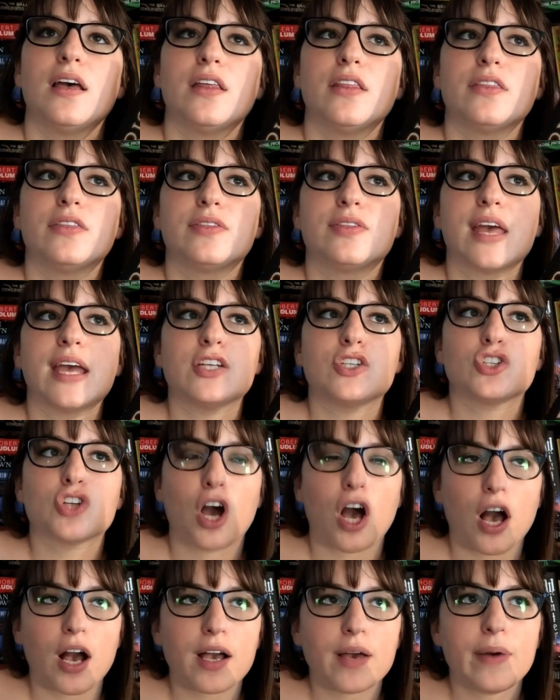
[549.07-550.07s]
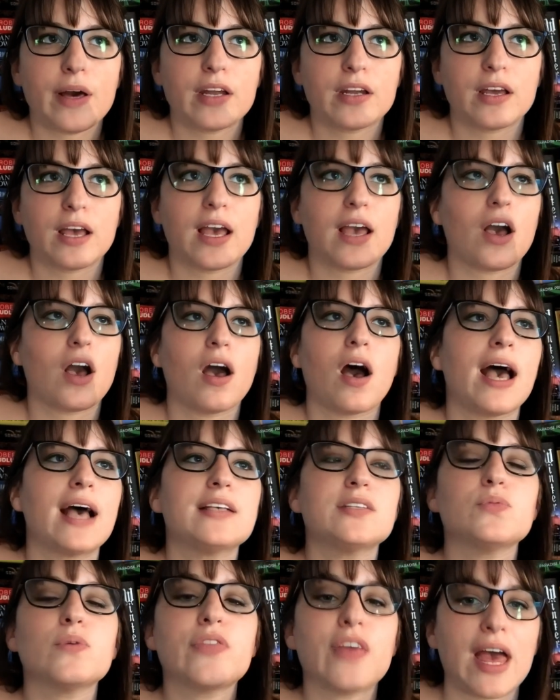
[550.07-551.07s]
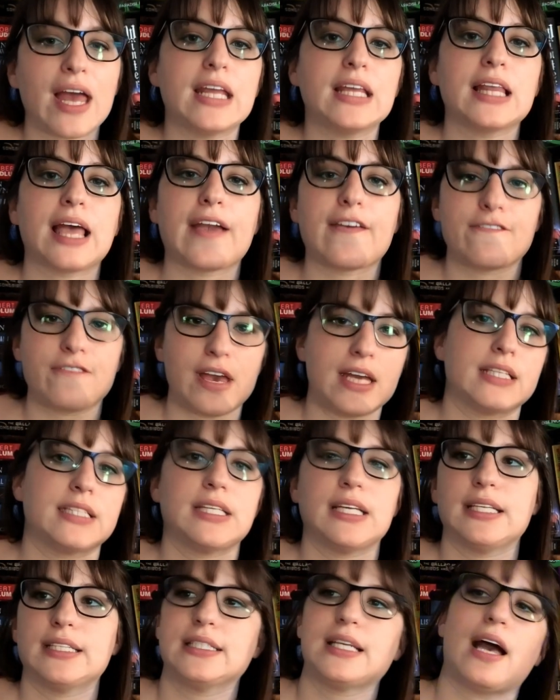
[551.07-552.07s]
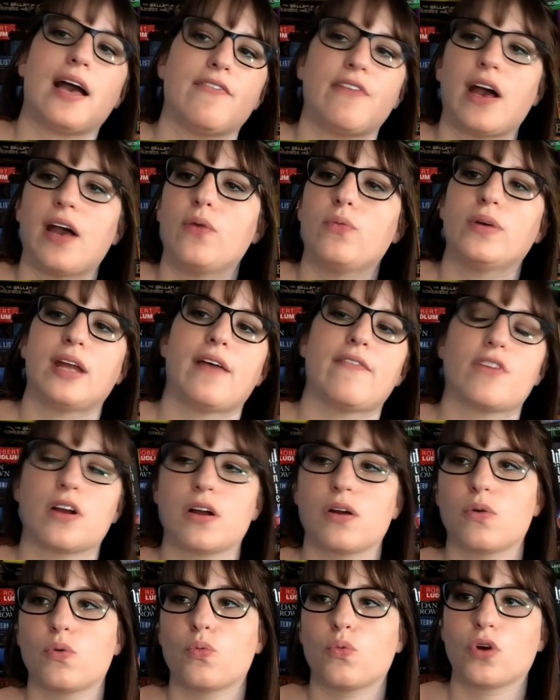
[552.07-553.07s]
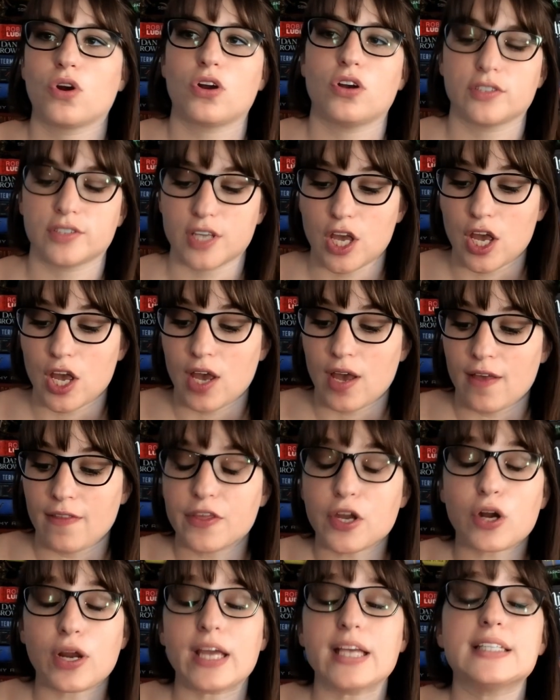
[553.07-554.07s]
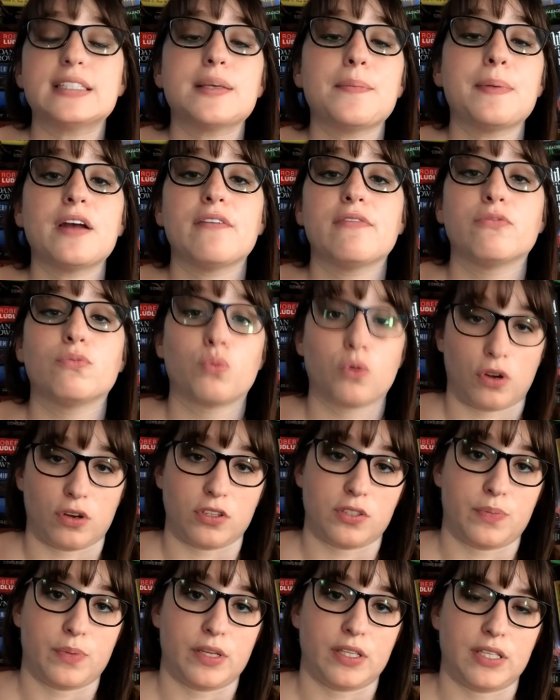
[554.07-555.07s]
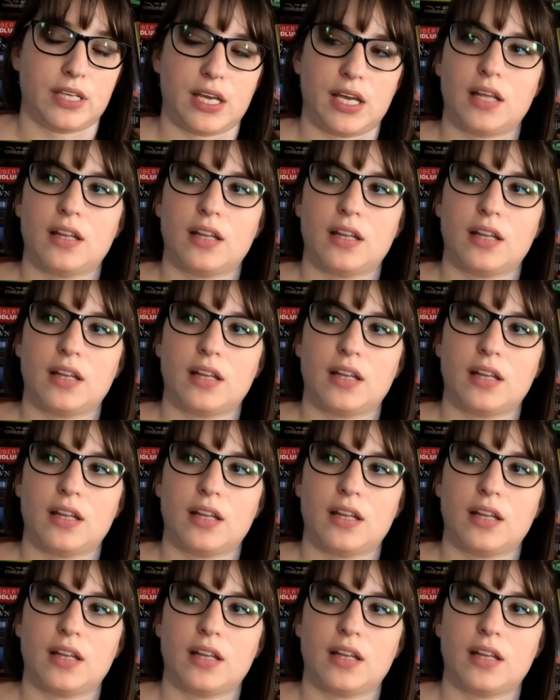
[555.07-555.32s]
they talk about, as with any like fantasy, sci-fi, whatever world, there is a bit of world building.